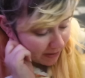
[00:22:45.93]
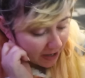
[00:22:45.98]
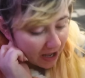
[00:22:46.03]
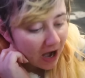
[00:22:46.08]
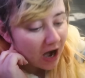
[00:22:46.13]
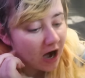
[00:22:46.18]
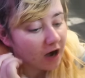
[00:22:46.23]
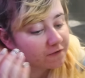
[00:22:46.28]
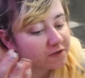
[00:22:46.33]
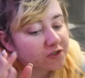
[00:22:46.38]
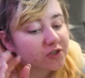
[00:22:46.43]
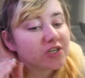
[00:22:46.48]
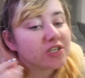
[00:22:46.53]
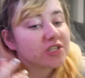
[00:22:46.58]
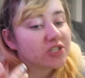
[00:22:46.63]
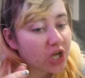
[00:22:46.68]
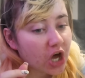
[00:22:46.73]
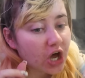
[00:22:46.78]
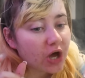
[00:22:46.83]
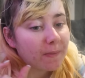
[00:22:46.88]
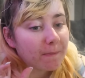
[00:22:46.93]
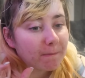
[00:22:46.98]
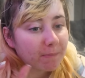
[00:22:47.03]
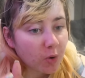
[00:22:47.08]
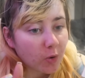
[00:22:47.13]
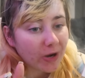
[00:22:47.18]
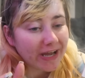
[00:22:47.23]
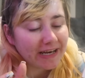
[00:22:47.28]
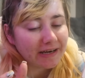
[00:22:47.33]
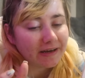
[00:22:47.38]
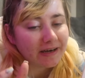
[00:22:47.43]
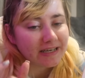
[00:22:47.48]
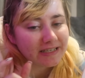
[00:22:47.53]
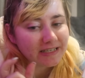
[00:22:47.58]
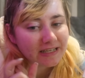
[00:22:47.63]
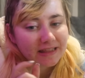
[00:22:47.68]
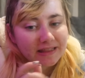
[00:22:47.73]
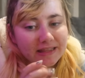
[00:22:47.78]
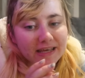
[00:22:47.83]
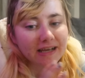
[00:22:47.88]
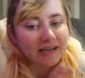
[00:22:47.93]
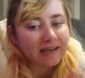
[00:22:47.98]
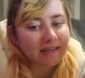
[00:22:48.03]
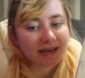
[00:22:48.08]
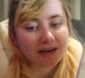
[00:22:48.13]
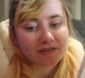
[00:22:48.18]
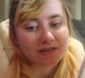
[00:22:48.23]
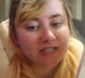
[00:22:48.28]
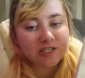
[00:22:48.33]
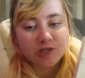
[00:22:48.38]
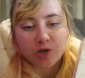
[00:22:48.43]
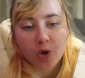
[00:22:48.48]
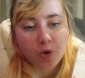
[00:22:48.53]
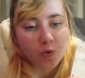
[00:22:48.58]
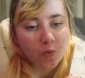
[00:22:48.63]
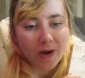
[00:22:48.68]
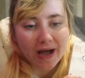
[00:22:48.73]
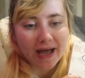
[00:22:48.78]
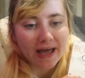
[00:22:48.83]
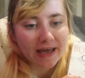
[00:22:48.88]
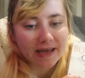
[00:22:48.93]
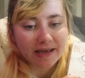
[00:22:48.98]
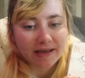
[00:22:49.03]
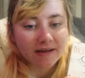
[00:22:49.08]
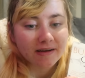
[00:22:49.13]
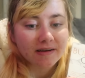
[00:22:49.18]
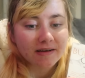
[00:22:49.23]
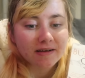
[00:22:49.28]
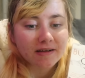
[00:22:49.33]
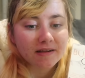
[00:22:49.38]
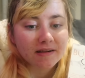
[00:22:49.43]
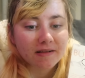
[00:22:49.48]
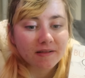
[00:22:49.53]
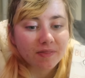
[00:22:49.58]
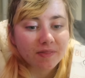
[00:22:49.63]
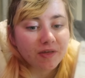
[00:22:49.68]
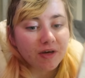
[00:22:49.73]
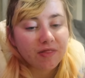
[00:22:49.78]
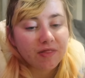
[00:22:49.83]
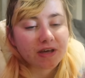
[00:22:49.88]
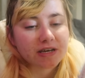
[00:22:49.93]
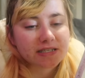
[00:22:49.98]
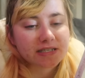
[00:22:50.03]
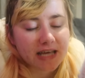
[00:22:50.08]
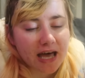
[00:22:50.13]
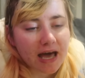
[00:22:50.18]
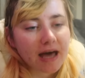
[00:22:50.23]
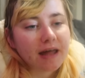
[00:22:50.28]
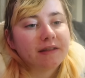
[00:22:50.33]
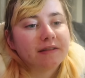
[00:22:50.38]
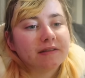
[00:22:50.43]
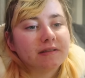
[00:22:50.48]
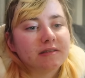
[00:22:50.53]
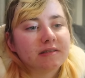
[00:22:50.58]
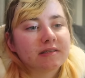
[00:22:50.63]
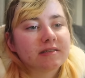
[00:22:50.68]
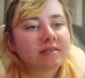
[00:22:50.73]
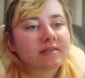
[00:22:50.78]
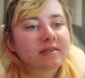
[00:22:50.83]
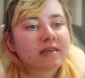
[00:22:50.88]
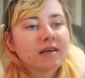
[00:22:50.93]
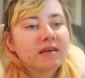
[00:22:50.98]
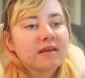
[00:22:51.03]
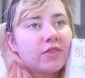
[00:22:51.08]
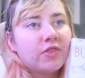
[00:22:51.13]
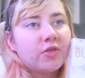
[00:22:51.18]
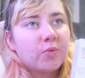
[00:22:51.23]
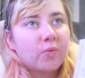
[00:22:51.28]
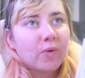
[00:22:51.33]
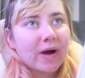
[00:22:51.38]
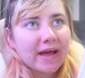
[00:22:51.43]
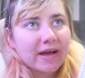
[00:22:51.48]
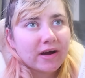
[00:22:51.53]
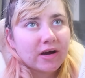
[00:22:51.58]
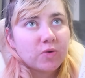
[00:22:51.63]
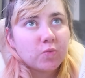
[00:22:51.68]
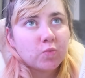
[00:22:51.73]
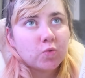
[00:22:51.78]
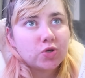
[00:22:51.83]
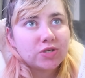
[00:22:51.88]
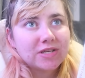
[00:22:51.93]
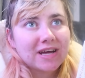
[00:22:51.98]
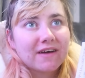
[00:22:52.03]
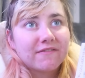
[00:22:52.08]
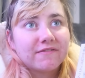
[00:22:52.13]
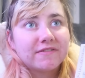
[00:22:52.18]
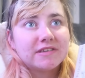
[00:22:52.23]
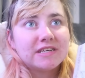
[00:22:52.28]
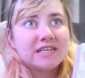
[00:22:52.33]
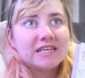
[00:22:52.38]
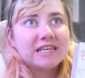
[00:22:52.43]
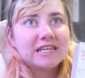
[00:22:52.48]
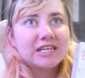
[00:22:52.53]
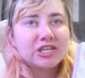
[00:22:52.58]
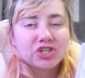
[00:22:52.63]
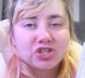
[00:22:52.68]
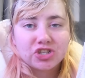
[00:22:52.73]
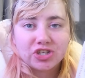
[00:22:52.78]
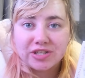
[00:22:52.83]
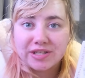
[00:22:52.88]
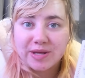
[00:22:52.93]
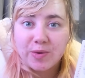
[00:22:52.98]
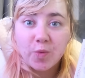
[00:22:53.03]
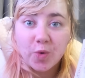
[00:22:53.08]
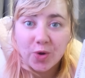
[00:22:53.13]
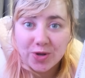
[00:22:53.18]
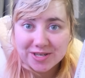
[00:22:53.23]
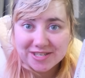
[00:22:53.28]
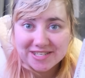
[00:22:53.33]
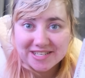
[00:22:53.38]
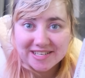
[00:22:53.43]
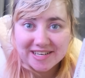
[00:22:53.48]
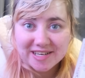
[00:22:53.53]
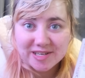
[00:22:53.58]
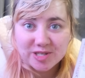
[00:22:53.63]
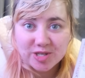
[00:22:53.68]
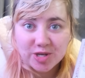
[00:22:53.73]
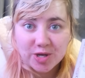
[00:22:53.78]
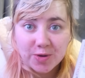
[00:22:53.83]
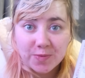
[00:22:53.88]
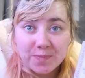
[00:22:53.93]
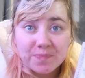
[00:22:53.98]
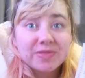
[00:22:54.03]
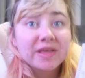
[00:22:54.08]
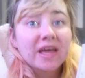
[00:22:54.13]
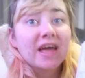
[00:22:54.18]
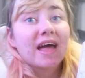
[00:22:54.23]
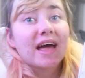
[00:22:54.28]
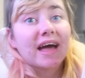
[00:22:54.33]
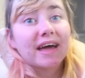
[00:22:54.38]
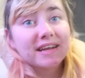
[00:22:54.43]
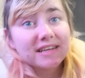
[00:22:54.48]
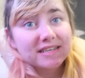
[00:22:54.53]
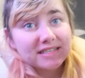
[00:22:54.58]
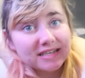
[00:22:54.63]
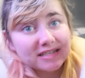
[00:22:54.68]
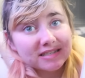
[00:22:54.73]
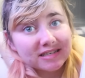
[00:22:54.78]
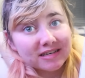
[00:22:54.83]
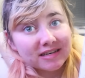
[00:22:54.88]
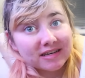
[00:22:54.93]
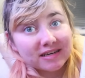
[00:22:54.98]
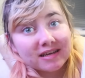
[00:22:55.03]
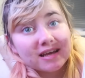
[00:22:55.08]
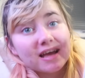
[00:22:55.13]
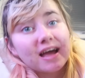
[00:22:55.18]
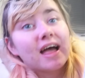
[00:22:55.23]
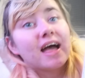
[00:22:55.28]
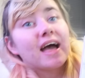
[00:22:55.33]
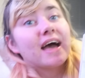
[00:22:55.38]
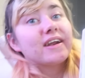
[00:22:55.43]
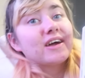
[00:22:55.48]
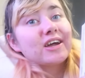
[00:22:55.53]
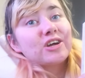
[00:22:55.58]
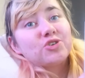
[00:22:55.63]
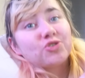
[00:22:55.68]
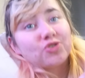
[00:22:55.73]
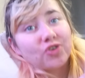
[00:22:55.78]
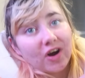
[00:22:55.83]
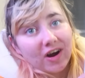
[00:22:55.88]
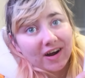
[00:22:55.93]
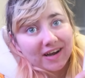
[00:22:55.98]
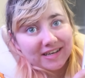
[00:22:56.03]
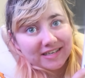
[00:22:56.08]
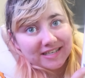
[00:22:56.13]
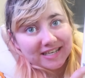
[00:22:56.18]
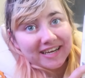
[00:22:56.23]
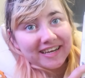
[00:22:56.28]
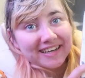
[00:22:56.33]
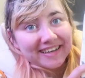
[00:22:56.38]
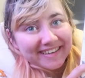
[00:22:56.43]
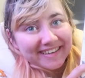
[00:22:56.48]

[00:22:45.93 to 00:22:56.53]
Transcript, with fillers: but after a certain point, I did think there is no way that this ends the way I would have initially wanted it to. And it didn't. And I cried.